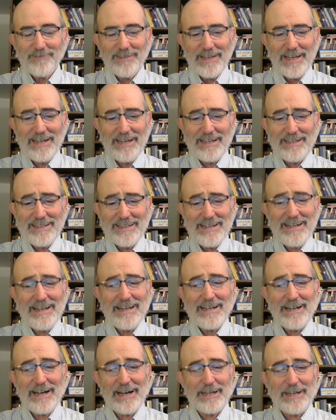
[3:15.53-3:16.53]
And
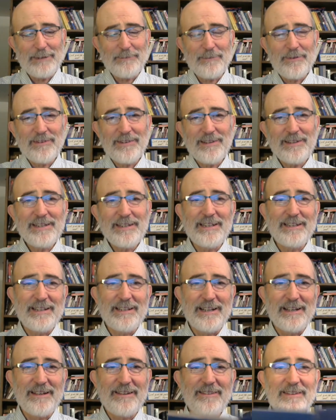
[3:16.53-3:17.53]
indeed, I am singing
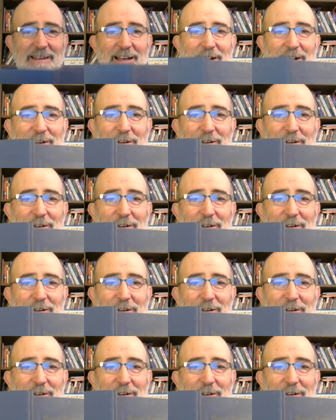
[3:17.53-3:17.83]
this out